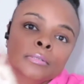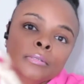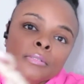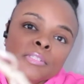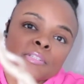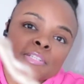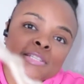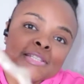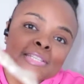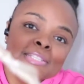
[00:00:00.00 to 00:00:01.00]
So this
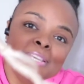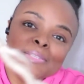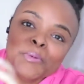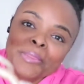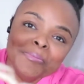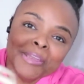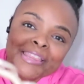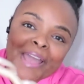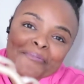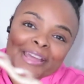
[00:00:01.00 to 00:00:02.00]
is the 613
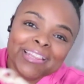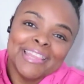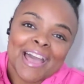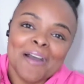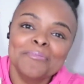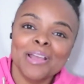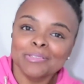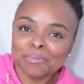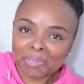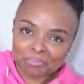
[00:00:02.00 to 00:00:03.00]
that we love. Goes
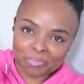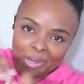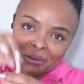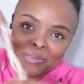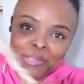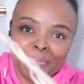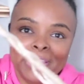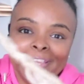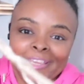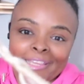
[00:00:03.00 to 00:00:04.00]
with my Barbie
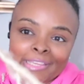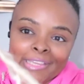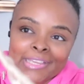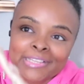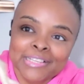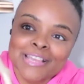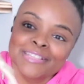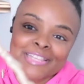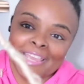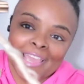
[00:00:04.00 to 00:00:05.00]
pink because
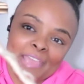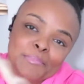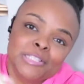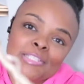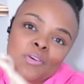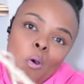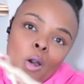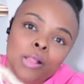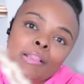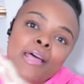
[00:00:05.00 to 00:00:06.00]
I am a
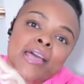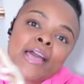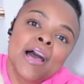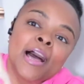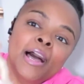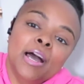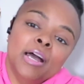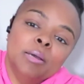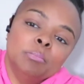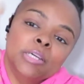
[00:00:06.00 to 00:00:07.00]
doll.
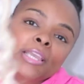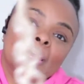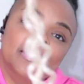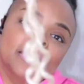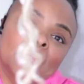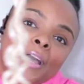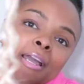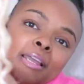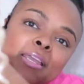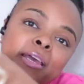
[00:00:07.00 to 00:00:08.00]
But yeah, the lock
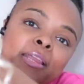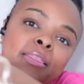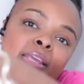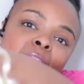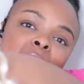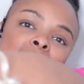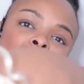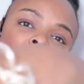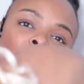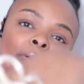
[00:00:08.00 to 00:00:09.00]
and then it
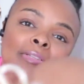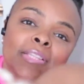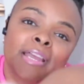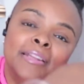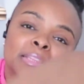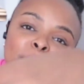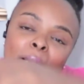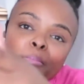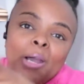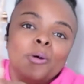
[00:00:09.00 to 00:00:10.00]
curls down at the bottom.
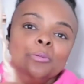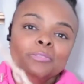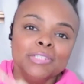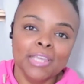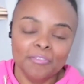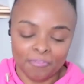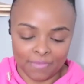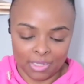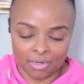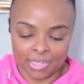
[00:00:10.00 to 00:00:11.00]
My only
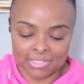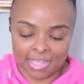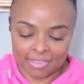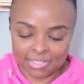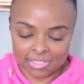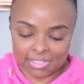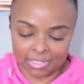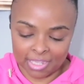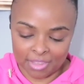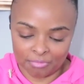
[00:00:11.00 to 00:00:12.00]
fear is that this is gonna
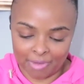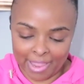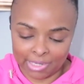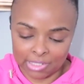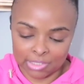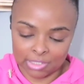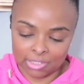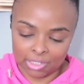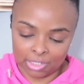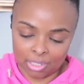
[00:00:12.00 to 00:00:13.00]
get ratty looking